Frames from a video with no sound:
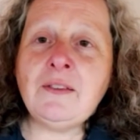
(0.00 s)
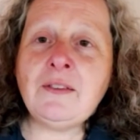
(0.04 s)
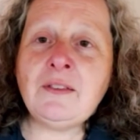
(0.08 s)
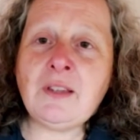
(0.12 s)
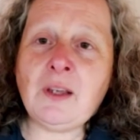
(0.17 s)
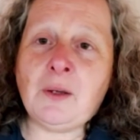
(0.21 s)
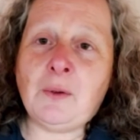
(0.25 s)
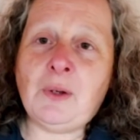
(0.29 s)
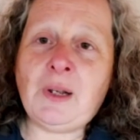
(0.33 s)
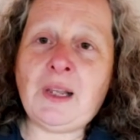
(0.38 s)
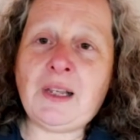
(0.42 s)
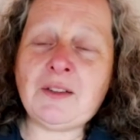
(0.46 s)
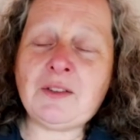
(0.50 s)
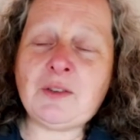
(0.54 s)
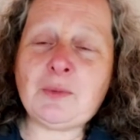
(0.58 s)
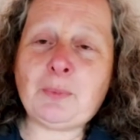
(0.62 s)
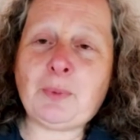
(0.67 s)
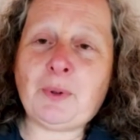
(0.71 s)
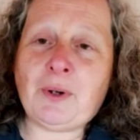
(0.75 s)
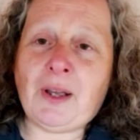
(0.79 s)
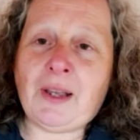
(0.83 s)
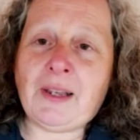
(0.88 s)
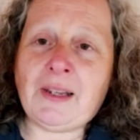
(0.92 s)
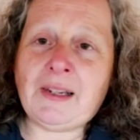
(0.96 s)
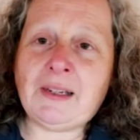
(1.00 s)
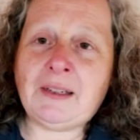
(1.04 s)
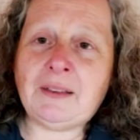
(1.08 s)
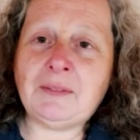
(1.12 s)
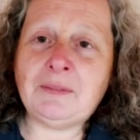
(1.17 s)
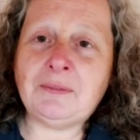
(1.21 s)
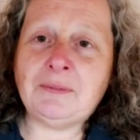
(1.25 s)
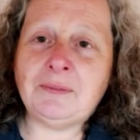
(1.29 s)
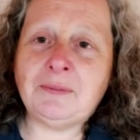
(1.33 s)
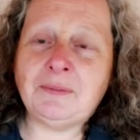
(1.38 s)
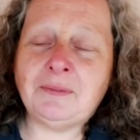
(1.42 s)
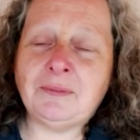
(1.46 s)
So let's pray.
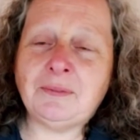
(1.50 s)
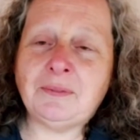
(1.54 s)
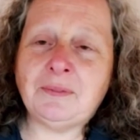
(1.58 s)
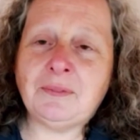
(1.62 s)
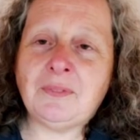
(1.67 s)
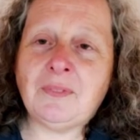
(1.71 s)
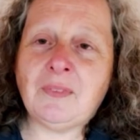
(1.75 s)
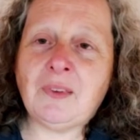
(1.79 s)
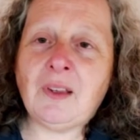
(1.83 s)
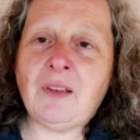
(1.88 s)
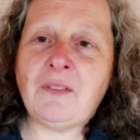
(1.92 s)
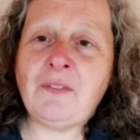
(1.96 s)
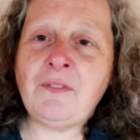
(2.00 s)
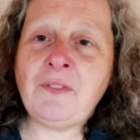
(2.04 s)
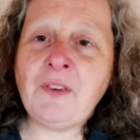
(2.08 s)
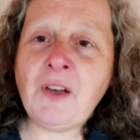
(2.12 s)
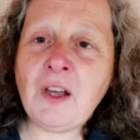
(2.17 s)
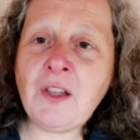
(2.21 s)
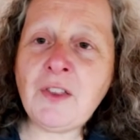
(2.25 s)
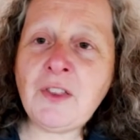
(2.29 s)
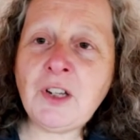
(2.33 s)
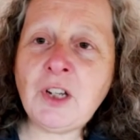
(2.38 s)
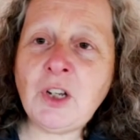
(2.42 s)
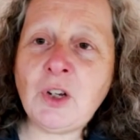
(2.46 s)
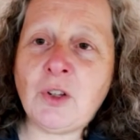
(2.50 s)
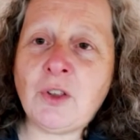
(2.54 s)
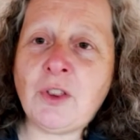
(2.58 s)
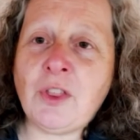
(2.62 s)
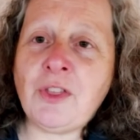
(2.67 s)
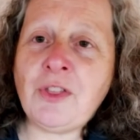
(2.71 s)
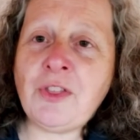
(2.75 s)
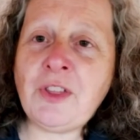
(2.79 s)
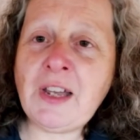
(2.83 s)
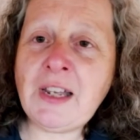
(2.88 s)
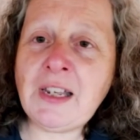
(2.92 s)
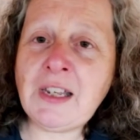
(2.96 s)
Father God,
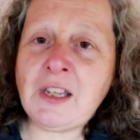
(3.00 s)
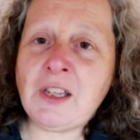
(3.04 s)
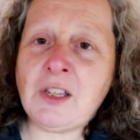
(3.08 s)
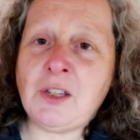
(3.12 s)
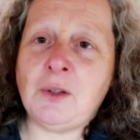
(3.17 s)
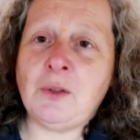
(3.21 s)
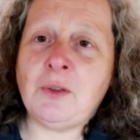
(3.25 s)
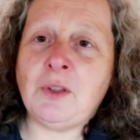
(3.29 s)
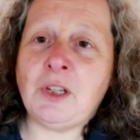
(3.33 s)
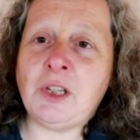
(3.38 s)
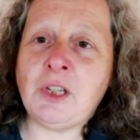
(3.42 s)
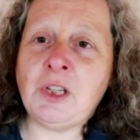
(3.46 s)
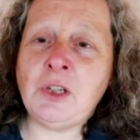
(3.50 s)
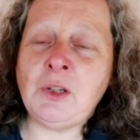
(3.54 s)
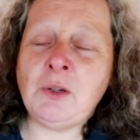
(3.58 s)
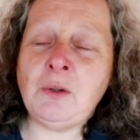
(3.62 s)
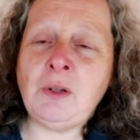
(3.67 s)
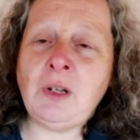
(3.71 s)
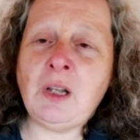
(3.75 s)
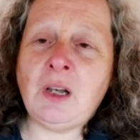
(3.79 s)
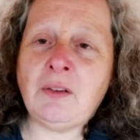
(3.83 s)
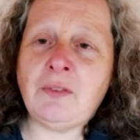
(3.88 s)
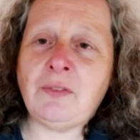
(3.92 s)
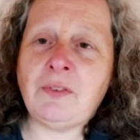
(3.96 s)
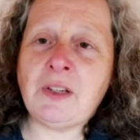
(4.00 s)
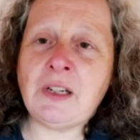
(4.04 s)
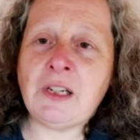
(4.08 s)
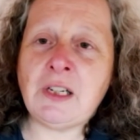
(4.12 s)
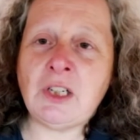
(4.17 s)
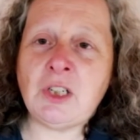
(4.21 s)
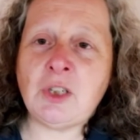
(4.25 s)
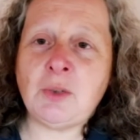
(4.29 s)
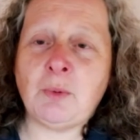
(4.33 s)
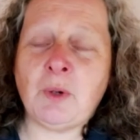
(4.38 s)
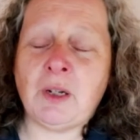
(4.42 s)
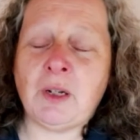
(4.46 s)
thank you that you love
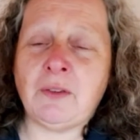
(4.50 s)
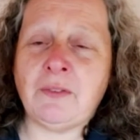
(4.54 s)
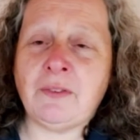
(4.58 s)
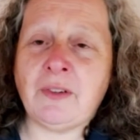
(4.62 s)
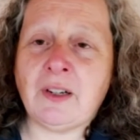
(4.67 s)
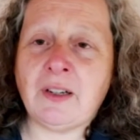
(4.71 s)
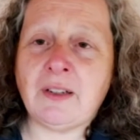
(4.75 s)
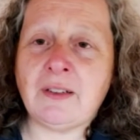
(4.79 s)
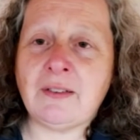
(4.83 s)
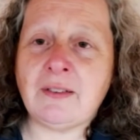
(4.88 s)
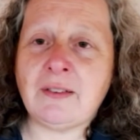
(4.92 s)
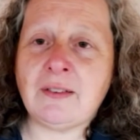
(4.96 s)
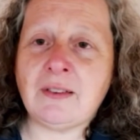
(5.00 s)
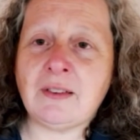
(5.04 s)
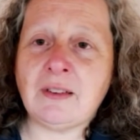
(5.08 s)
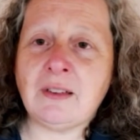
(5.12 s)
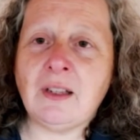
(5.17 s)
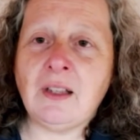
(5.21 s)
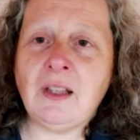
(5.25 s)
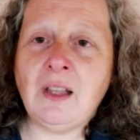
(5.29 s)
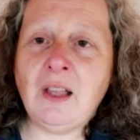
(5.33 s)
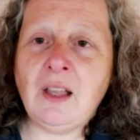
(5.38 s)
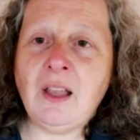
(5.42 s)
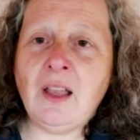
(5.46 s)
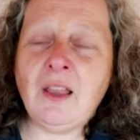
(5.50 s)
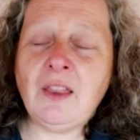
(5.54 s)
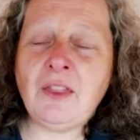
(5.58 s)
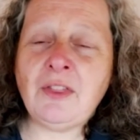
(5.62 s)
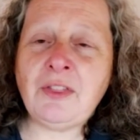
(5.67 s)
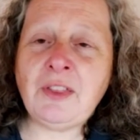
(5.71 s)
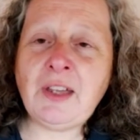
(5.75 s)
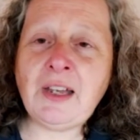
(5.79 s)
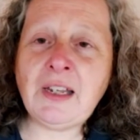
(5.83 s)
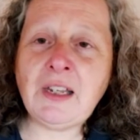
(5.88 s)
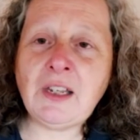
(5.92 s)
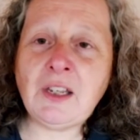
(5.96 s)
each one of us.
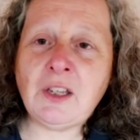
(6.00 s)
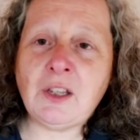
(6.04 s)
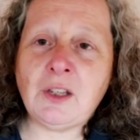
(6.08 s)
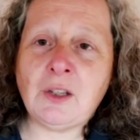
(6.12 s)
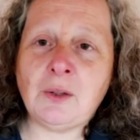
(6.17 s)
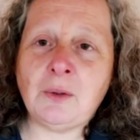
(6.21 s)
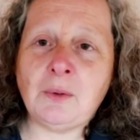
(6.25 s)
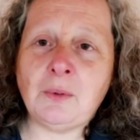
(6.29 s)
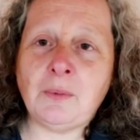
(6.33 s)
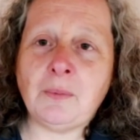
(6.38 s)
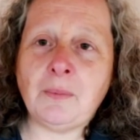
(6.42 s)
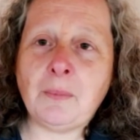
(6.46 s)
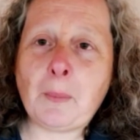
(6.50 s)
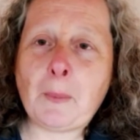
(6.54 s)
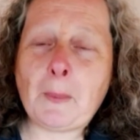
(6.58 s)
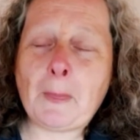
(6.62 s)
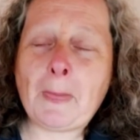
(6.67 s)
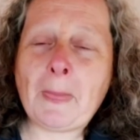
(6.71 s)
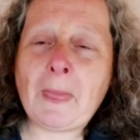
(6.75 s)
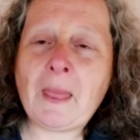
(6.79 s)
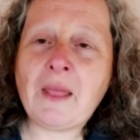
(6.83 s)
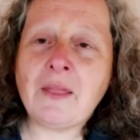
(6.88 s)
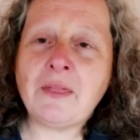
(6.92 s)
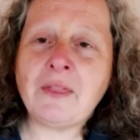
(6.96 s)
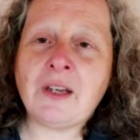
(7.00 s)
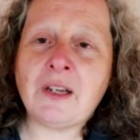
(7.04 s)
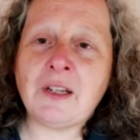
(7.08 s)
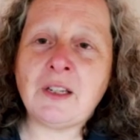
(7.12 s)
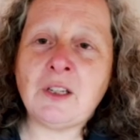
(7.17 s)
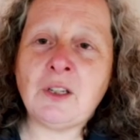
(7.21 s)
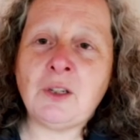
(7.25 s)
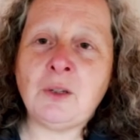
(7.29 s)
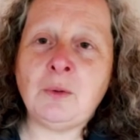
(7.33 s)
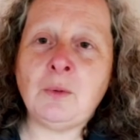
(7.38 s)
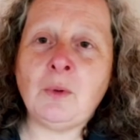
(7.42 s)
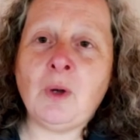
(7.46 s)
Thank you
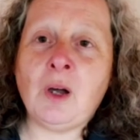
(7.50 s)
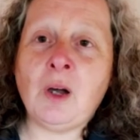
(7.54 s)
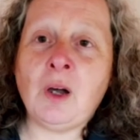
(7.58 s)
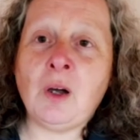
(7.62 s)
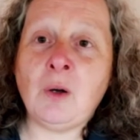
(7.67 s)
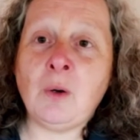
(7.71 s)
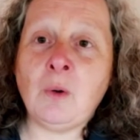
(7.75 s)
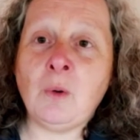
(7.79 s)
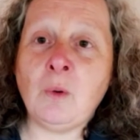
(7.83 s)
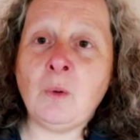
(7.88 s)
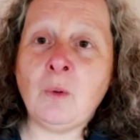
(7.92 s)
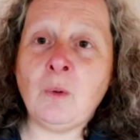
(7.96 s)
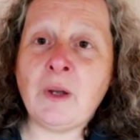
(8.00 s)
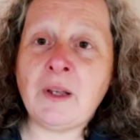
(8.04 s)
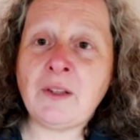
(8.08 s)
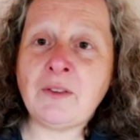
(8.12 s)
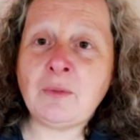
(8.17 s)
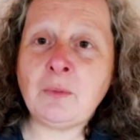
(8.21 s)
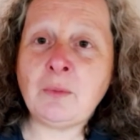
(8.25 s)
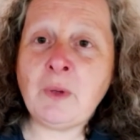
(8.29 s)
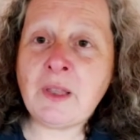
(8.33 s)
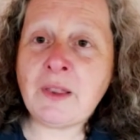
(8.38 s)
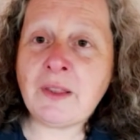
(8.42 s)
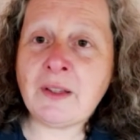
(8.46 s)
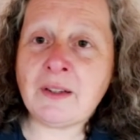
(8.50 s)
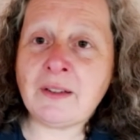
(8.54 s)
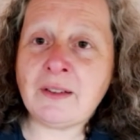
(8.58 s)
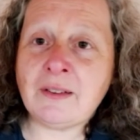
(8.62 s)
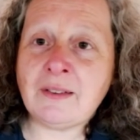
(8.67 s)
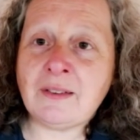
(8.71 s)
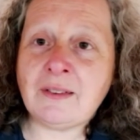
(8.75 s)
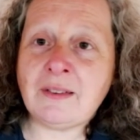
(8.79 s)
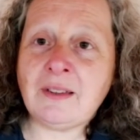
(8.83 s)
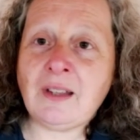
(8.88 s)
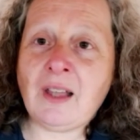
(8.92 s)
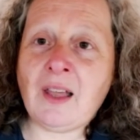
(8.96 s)
that you are always with
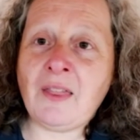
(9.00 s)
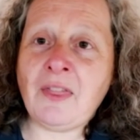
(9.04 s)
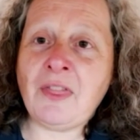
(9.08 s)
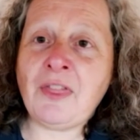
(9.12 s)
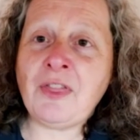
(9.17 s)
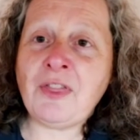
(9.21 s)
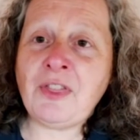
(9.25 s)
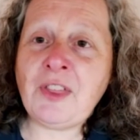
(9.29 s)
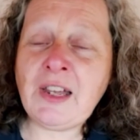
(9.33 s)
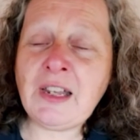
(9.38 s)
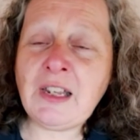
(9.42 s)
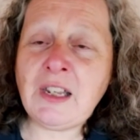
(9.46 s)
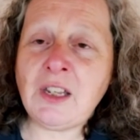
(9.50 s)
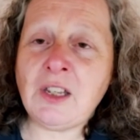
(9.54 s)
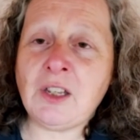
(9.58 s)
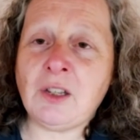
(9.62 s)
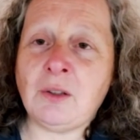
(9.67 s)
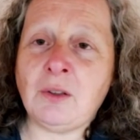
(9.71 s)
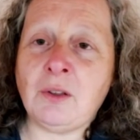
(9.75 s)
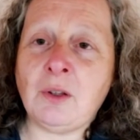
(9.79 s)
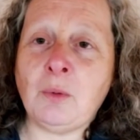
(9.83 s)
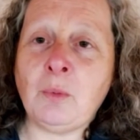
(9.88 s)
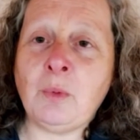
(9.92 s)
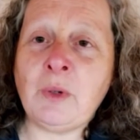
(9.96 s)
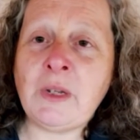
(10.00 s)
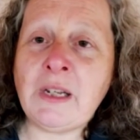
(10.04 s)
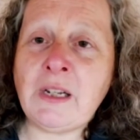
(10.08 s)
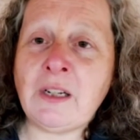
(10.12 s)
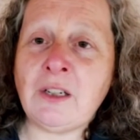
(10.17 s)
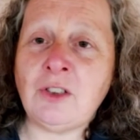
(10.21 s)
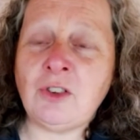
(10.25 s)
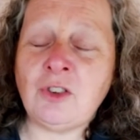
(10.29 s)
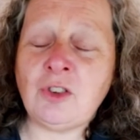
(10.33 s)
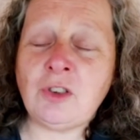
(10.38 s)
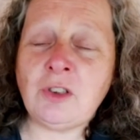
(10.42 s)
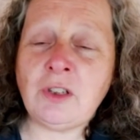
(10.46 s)
us. And thank you that we
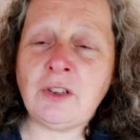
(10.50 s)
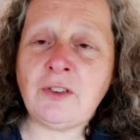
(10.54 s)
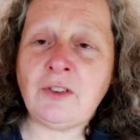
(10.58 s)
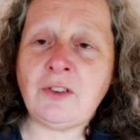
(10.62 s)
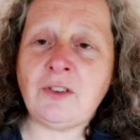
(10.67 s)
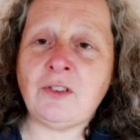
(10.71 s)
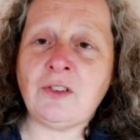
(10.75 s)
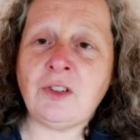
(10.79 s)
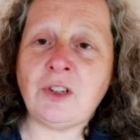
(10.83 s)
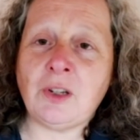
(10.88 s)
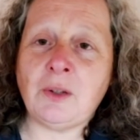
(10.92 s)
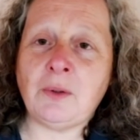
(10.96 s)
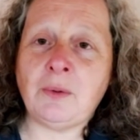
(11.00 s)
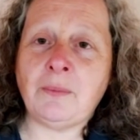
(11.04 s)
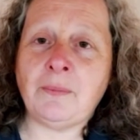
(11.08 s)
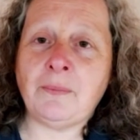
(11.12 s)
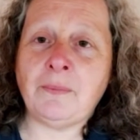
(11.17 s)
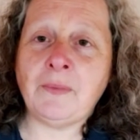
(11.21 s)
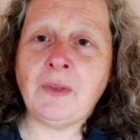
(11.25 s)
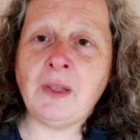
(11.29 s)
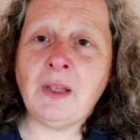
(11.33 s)
can trust you.